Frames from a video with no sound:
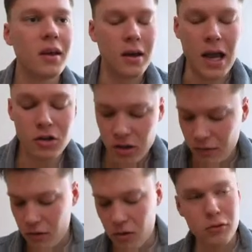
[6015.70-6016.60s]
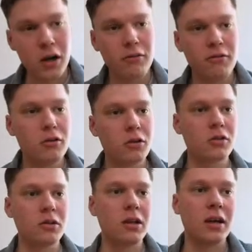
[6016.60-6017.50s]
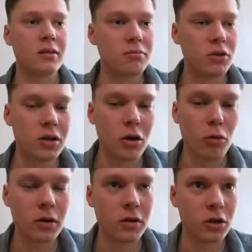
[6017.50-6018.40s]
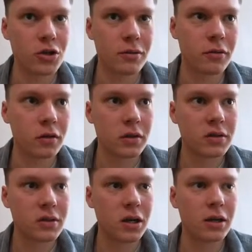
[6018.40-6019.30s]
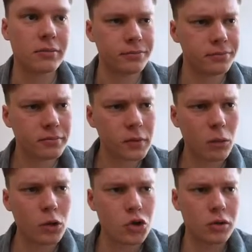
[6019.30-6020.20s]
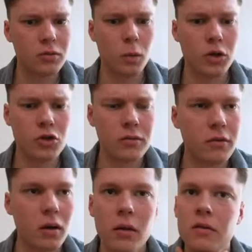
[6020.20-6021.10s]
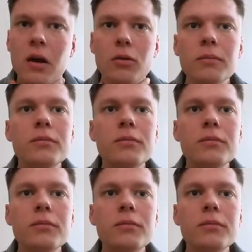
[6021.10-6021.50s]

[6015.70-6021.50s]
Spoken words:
actually, if you're so inclined, you can open an issue for this. We should figure this out.